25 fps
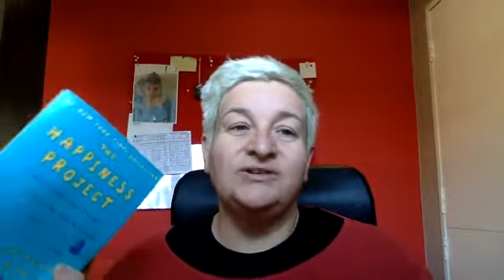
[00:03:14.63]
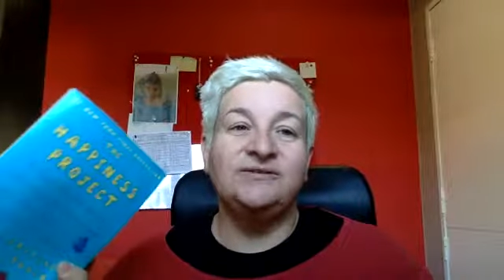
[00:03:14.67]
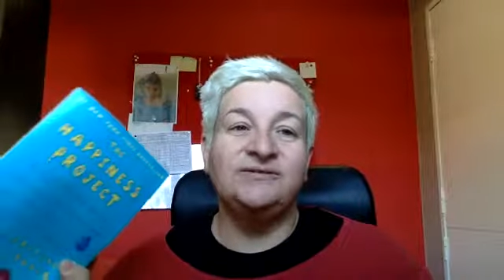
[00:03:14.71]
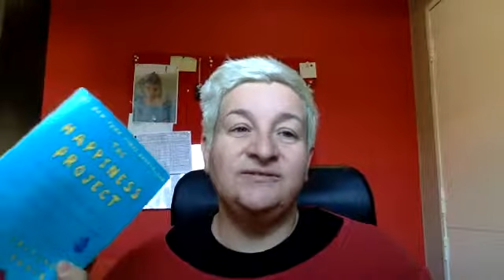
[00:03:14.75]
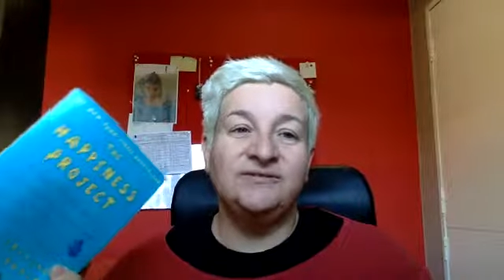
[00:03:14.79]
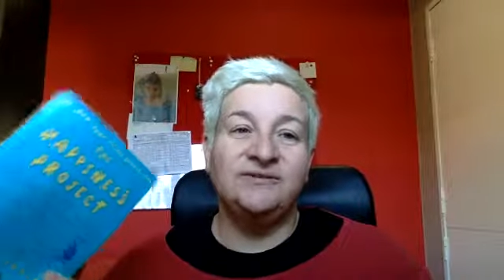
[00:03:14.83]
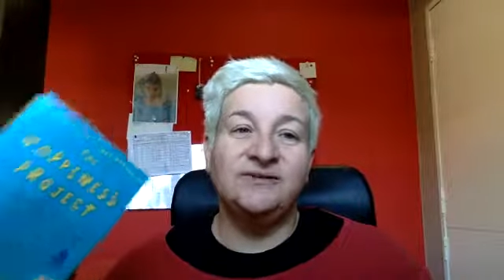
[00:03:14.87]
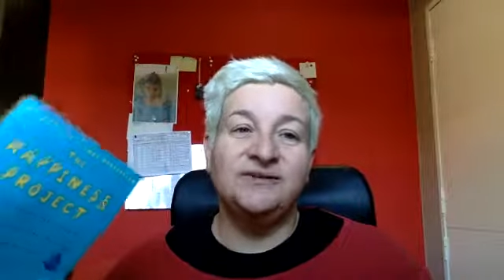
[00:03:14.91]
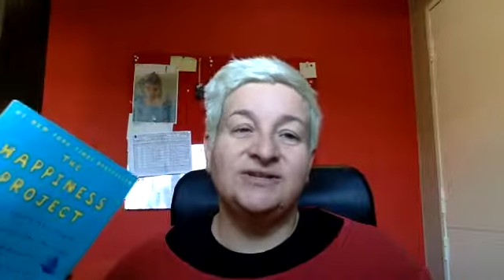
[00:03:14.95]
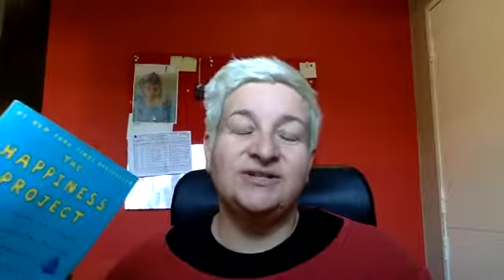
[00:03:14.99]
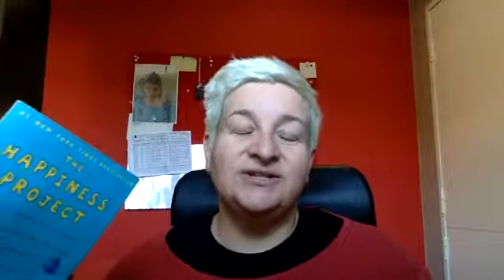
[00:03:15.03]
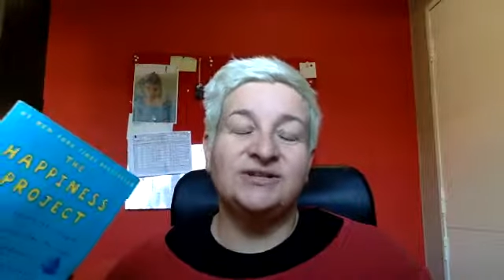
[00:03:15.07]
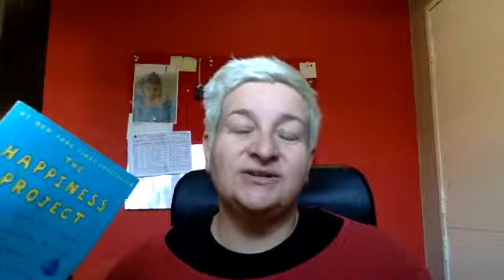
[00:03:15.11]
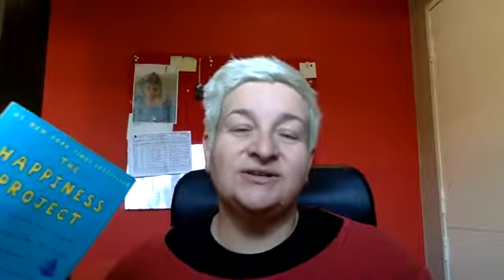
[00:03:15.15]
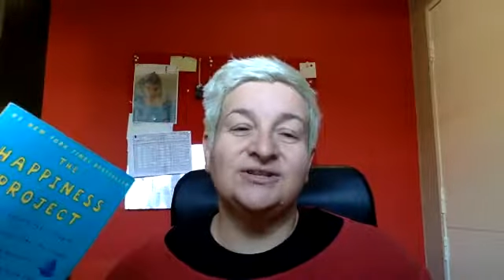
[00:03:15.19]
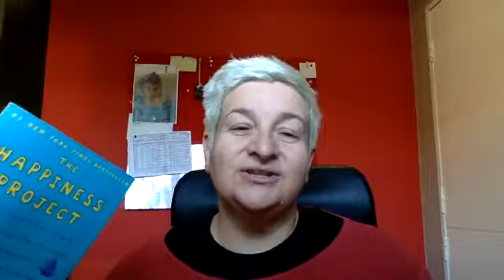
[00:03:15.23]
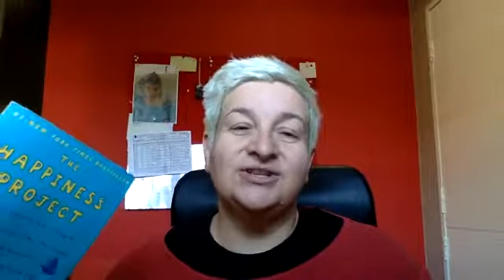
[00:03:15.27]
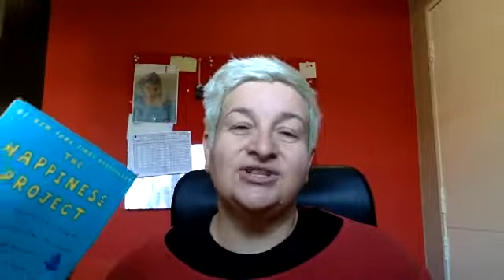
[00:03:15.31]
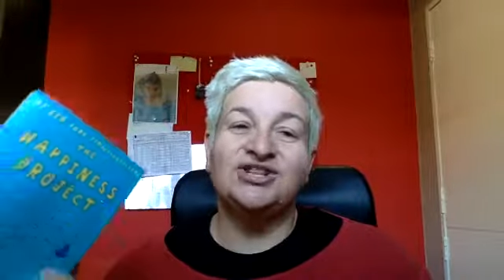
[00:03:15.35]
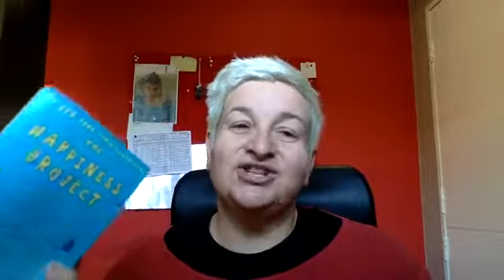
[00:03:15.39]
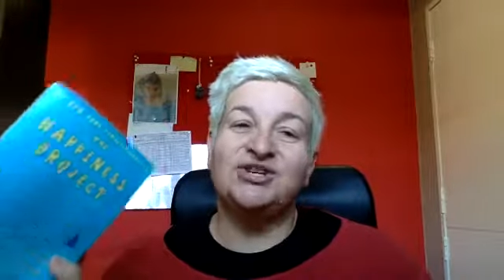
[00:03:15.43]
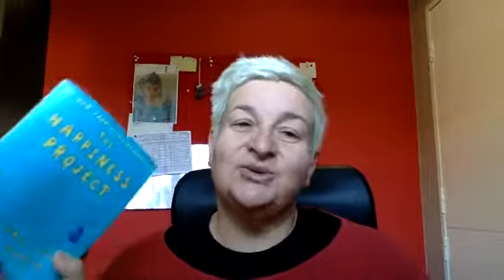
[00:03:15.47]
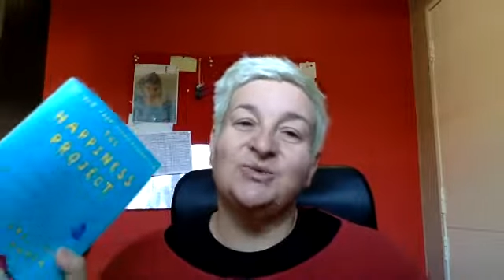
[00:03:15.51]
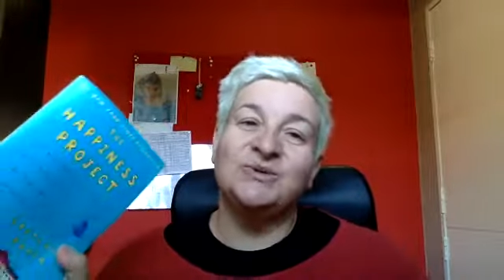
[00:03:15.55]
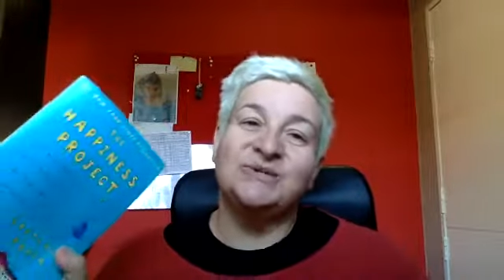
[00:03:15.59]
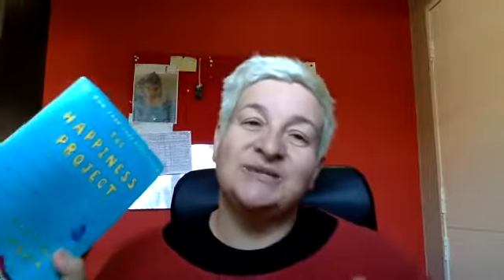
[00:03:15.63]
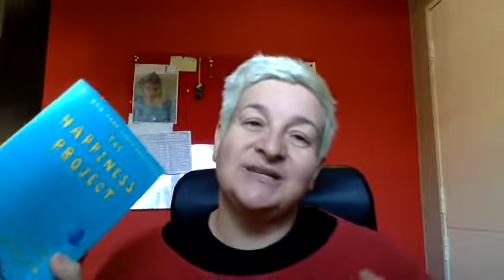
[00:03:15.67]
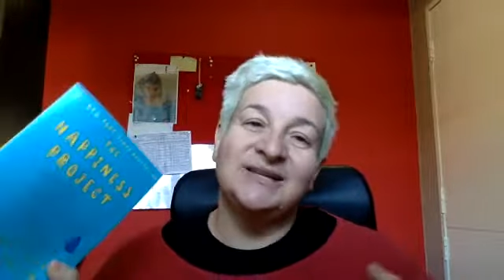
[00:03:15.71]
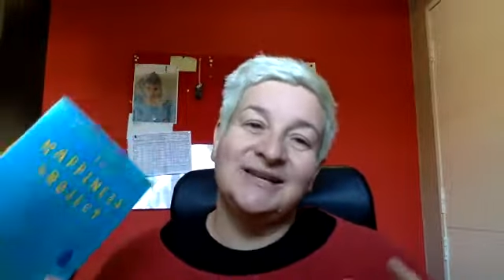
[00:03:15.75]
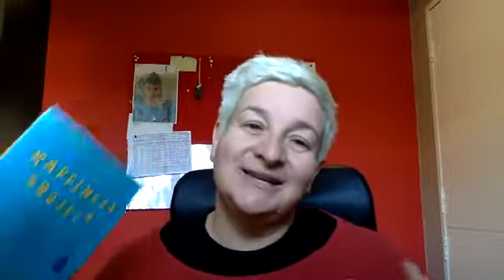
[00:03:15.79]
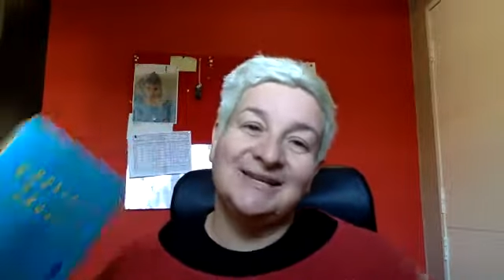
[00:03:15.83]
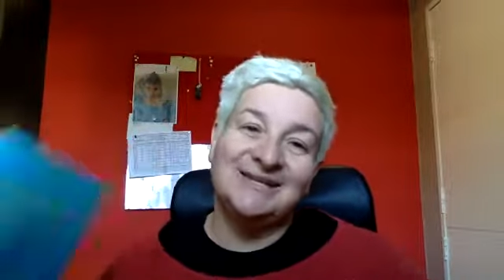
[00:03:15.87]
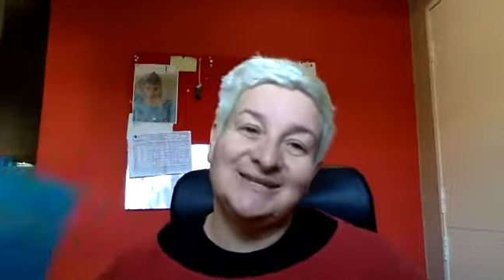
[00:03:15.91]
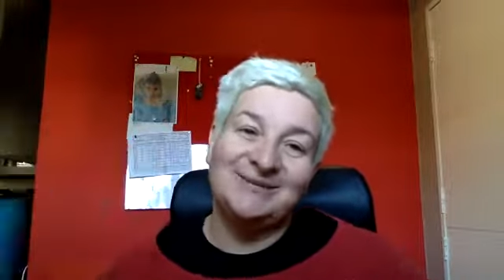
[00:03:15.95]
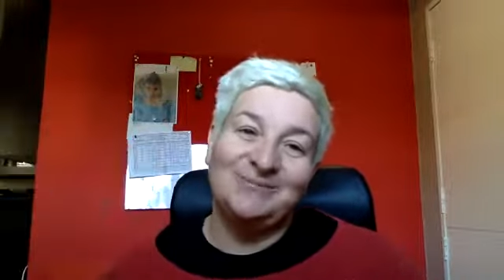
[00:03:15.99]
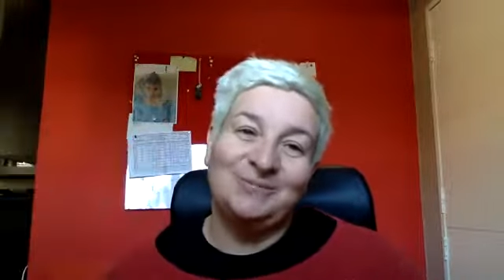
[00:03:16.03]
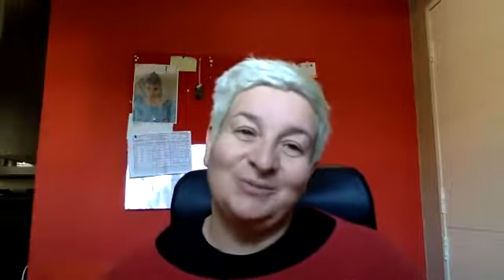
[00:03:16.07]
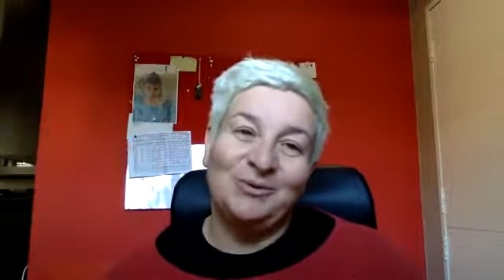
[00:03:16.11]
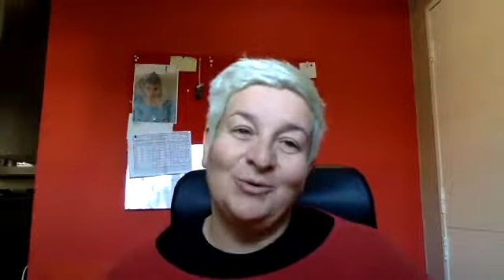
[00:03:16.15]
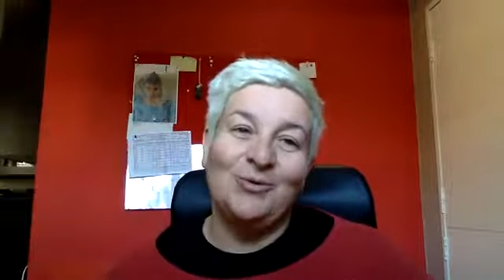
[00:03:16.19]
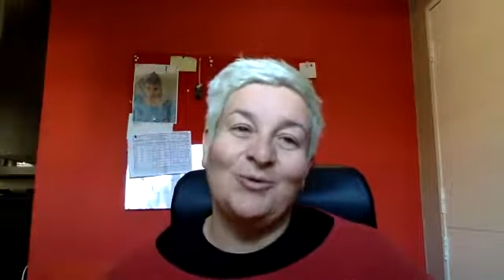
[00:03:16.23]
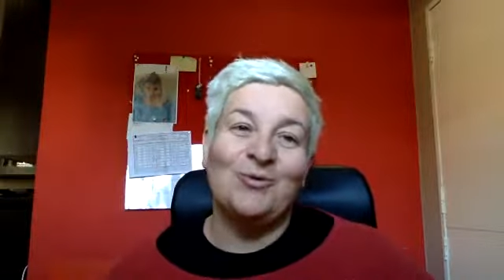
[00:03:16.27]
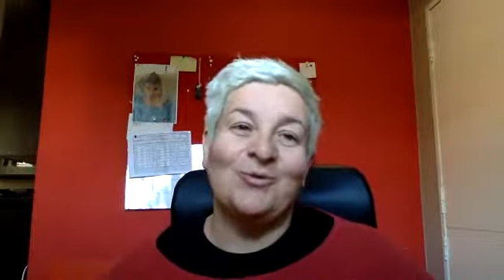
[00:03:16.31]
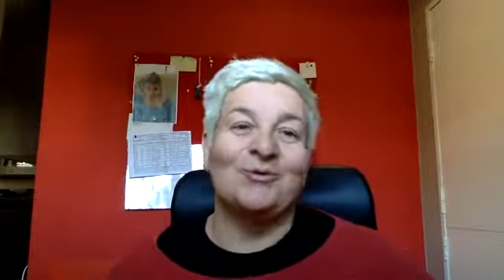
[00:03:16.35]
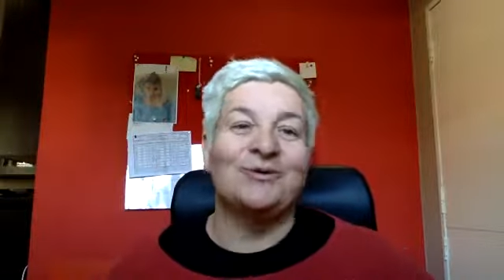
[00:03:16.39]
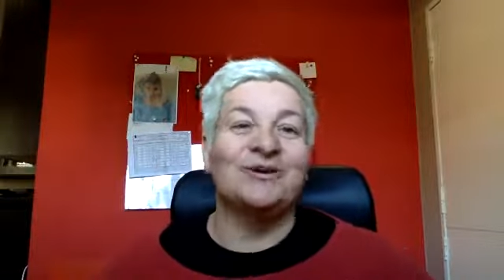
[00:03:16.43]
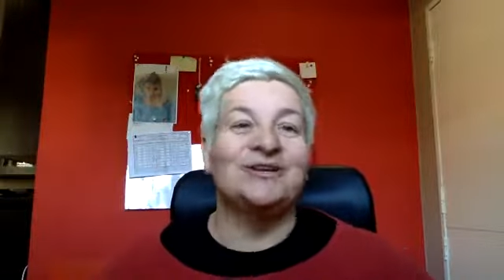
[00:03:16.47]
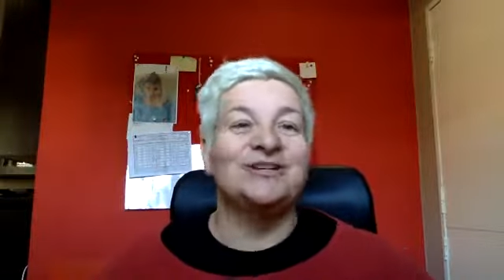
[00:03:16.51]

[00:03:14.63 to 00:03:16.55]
first started, she was an explorer.